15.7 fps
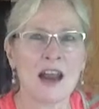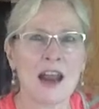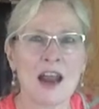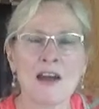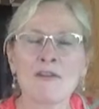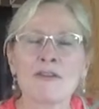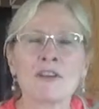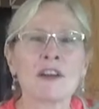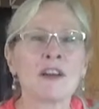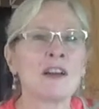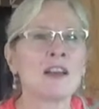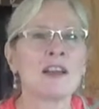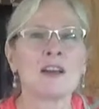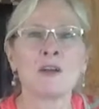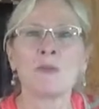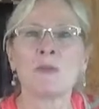every
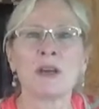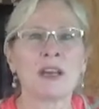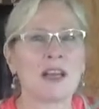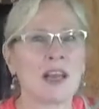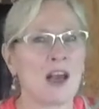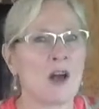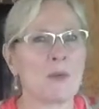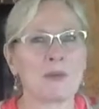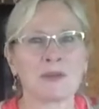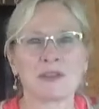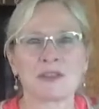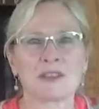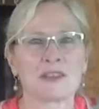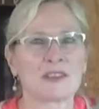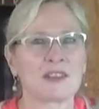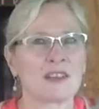little bit
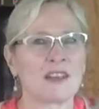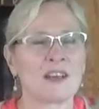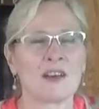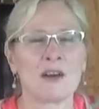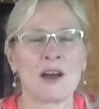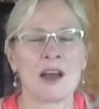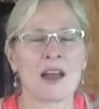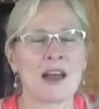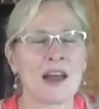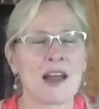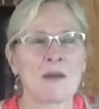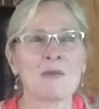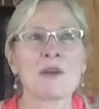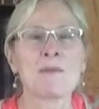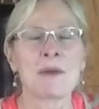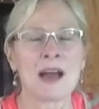helps. You know, I'm
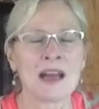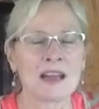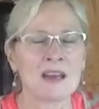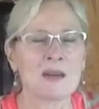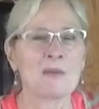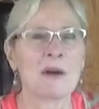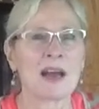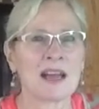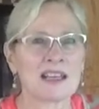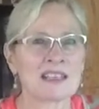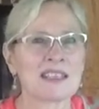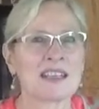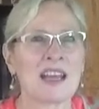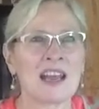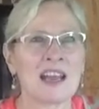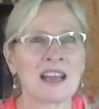reminded by a
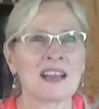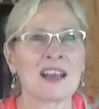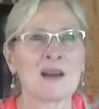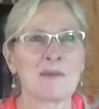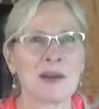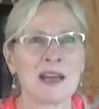saying that